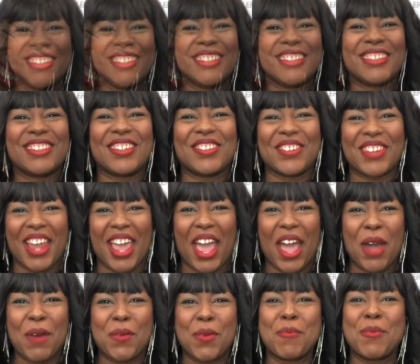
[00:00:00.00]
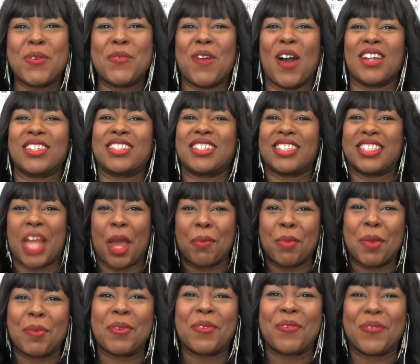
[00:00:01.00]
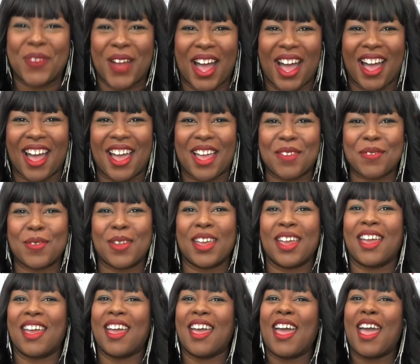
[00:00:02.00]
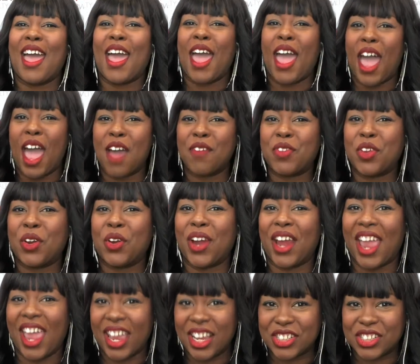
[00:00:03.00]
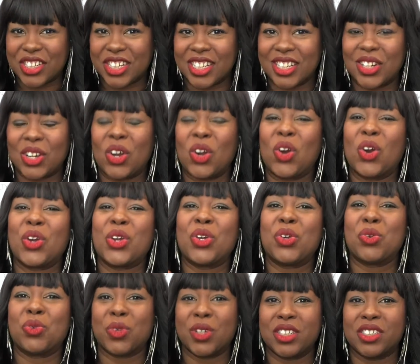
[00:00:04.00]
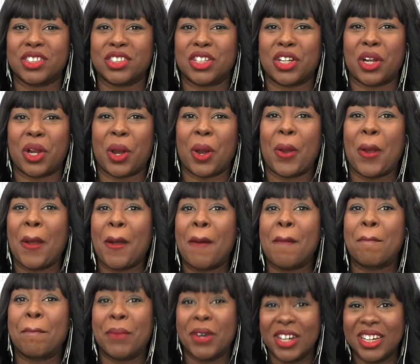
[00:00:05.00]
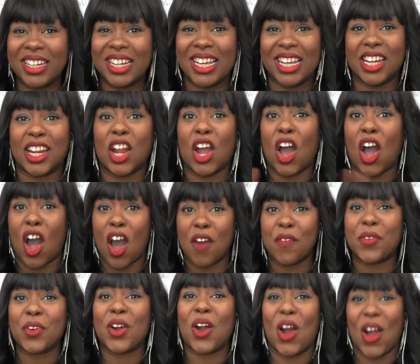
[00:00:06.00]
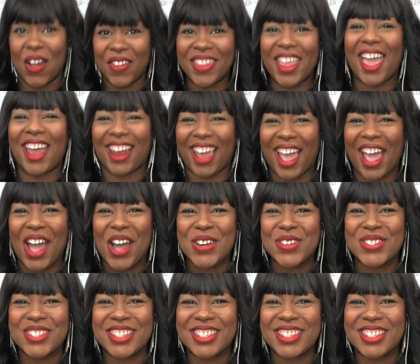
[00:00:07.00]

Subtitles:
So now we move on to step number 5. Have your agent or your realtor put in an offer on that house.